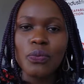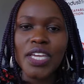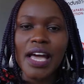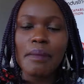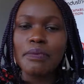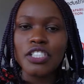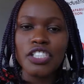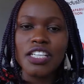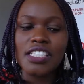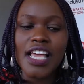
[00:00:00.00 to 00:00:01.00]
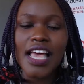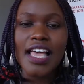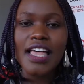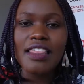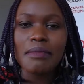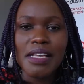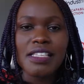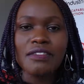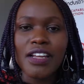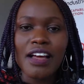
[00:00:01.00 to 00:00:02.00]
appreciate the
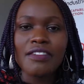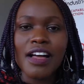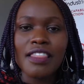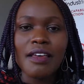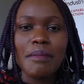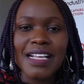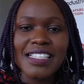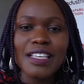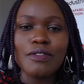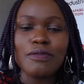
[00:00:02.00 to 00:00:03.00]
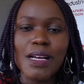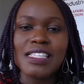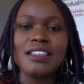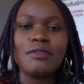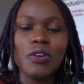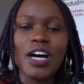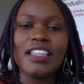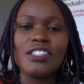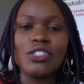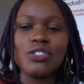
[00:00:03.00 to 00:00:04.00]
massive love, the massive work
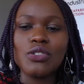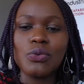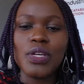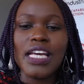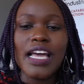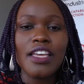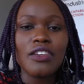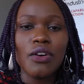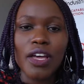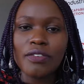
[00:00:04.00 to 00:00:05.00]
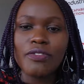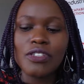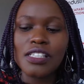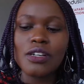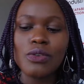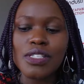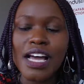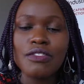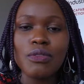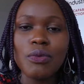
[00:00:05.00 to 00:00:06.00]
that you're doing. Your effort goes.
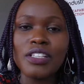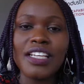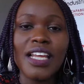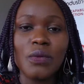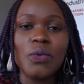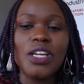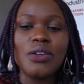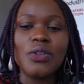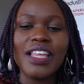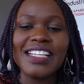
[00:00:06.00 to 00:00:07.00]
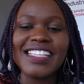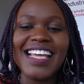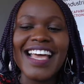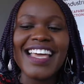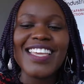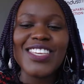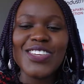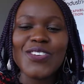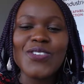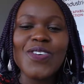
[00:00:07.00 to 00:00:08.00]
We know that
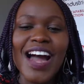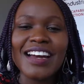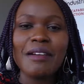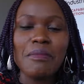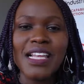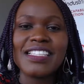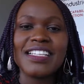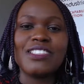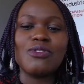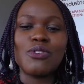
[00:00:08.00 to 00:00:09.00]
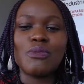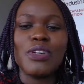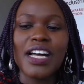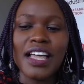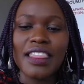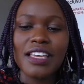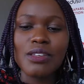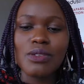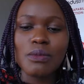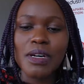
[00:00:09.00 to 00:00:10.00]
you are a blessing to Ubrica. Thank you
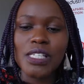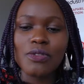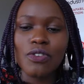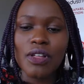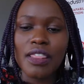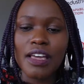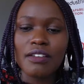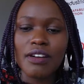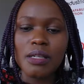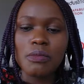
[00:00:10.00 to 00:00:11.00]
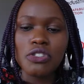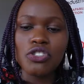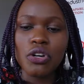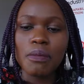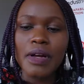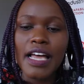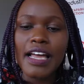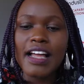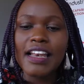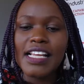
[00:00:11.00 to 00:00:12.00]
so much for the incredible job.
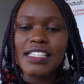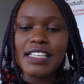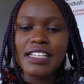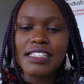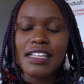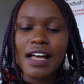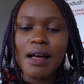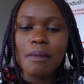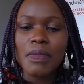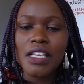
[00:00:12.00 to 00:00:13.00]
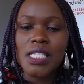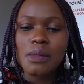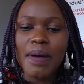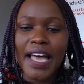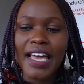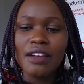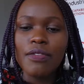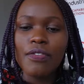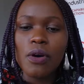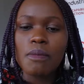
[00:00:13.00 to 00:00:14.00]
Let's get inspired
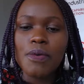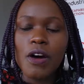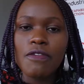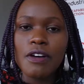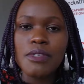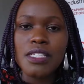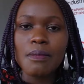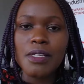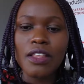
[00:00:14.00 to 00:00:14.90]
from chapter